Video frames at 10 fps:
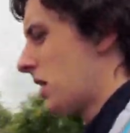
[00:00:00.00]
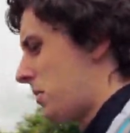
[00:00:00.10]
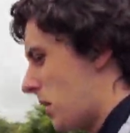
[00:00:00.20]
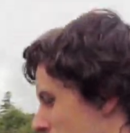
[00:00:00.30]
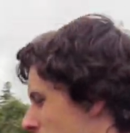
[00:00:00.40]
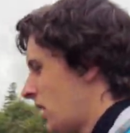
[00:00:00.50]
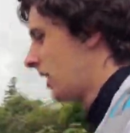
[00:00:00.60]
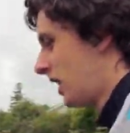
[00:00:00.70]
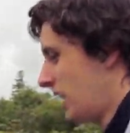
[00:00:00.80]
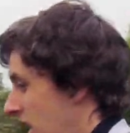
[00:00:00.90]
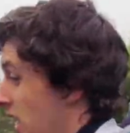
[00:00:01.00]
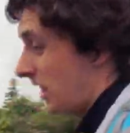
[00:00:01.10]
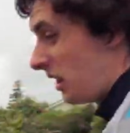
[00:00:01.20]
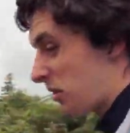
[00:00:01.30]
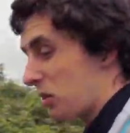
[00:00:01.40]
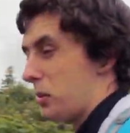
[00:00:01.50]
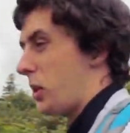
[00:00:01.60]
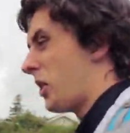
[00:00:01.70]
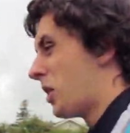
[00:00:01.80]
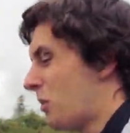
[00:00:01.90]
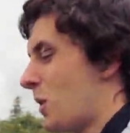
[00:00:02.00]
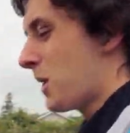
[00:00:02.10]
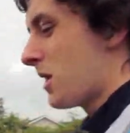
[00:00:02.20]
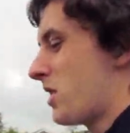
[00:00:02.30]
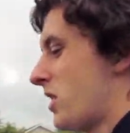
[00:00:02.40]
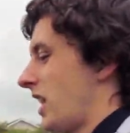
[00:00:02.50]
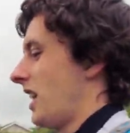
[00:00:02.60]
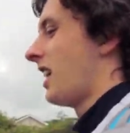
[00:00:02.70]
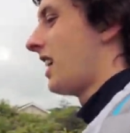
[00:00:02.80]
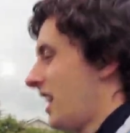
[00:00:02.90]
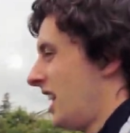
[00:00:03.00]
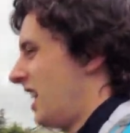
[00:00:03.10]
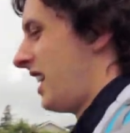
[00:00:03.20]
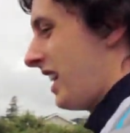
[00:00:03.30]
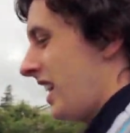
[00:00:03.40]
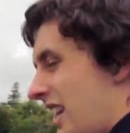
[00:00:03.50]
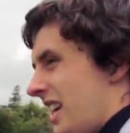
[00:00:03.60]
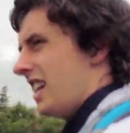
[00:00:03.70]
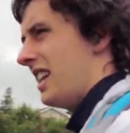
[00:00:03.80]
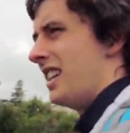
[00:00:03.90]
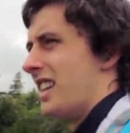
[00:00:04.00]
to boil, and you've got boiling hot water to drink in